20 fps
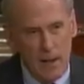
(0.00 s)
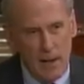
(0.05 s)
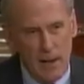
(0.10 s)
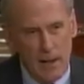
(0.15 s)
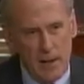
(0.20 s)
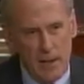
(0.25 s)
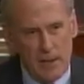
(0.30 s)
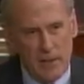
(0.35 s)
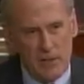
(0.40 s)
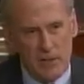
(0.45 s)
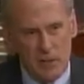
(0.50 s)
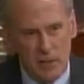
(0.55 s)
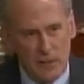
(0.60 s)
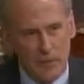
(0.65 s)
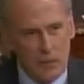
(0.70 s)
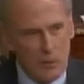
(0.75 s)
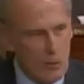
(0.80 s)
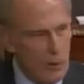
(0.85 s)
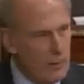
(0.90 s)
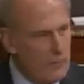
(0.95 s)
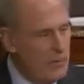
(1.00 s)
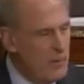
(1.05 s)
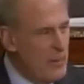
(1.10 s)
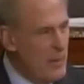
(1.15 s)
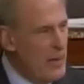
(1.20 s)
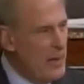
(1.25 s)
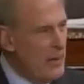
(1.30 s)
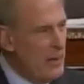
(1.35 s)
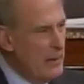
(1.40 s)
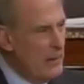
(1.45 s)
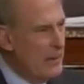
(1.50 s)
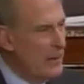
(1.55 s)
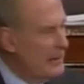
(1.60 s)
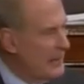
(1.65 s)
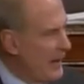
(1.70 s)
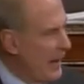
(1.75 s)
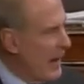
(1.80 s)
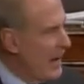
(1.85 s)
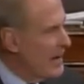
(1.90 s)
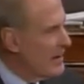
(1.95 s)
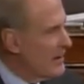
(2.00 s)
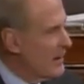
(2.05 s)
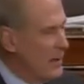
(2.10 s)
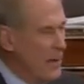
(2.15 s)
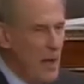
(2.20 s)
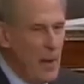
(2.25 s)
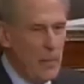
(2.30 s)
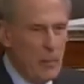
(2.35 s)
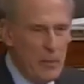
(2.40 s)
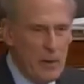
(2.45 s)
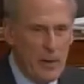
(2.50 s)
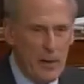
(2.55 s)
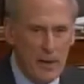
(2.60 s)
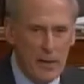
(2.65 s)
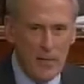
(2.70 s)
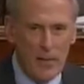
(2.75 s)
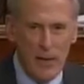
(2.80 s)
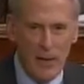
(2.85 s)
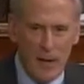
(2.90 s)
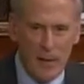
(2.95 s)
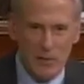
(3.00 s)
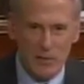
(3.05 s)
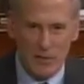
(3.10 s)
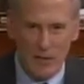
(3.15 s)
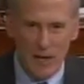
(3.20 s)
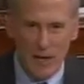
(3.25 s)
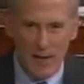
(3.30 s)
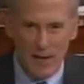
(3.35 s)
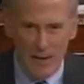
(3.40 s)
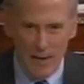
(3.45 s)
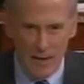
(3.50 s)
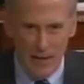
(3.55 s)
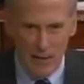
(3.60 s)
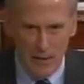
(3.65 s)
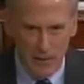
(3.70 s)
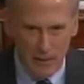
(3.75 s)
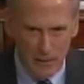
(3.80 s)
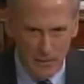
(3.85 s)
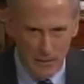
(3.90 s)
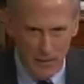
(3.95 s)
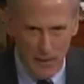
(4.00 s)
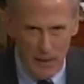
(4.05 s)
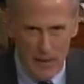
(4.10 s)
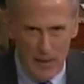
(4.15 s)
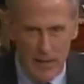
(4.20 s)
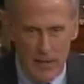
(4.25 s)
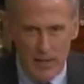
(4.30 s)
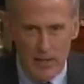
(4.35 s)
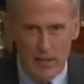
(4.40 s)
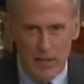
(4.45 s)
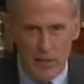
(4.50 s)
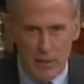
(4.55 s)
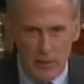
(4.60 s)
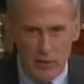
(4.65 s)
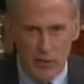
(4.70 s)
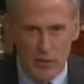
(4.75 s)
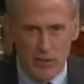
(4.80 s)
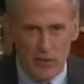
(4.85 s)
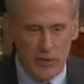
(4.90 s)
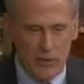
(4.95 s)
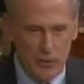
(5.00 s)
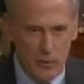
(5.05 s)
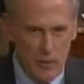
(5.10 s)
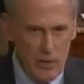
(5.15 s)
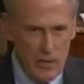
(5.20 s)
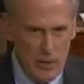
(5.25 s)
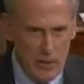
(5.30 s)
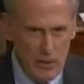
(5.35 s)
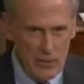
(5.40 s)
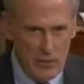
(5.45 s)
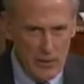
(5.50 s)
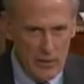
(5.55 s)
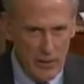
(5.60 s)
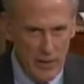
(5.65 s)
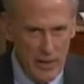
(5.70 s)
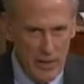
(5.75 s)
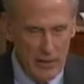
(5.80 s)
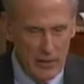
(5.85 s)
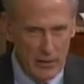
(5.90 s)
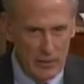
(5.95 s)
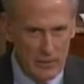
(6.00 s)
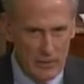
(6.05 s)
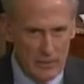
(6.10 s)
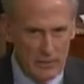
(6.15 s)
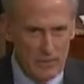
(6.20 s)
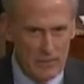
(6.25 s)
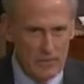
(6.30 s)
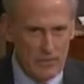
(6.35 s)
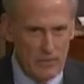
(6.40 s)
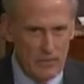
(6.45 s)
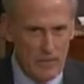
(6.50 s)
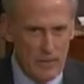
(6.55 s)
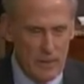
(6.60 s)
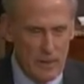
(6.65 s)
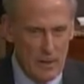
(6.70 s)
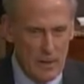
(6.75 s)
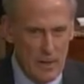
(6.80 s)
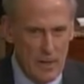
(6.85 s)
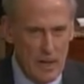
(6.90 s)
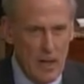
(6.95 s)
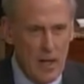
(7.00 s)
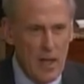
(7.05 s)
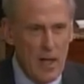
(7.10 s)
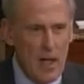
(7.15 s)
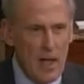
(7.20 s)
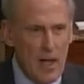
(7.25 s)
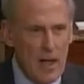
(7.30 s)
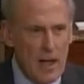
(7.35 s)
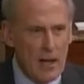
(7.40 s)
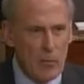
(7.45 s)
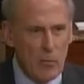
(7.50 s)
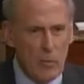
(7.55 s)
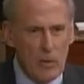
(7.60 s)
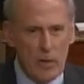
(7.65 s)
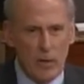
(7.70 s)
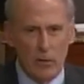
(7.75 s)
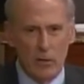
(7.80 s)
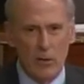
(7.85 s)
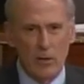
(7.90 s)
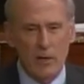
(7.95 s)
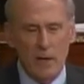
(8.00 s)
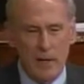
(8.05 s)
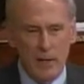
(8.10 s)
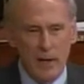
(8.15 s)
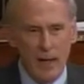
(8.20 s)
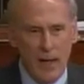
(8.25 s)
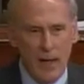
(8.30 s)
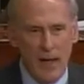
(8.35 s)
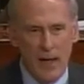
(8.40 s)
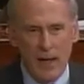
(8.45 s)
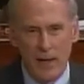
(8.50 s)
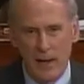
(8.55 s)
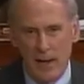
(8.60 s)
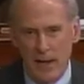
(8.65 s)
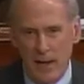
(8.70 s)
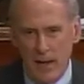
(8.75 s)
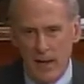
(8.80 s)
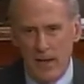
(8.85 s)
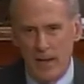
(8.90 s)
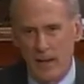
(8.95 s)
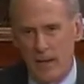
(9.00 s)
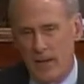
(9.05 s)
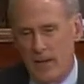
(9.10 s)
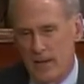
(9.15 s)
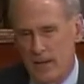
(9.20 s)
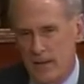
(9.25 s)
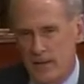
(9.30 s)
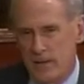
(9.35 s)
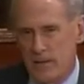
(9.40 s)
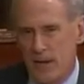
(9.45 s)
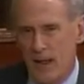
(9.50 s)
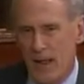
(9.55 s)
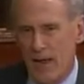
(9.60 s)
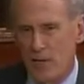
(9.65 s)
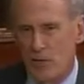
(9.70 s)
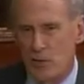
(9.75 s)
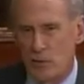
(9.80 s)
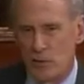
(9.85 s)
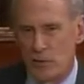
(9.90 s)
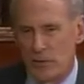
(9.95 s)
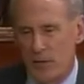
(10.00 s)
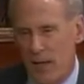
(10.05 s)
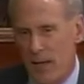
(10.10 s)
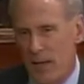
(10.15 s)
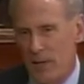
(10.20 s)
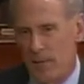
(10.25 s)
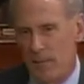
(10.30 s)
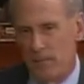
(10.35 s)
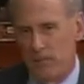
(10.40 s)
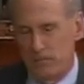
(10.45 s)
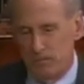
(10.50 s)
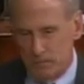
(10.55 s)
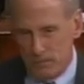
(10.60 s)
It is difficult for me today to comprehend that I'm standing here just 30 years later, and we are looking at a national debt